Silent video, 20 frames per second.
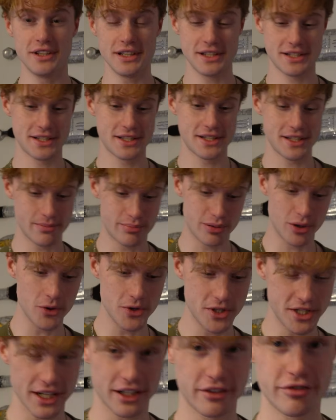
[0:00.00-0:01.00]
this
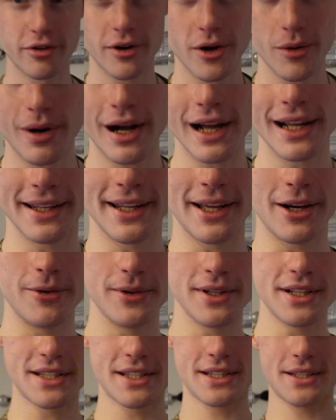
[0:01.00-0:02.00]
project for a while
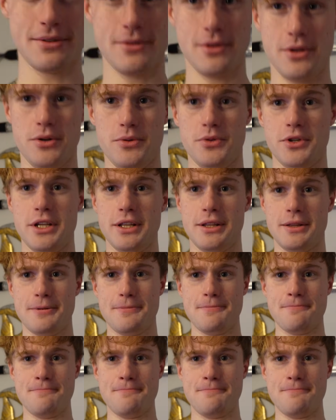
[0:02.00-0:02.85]
now. Oh shit.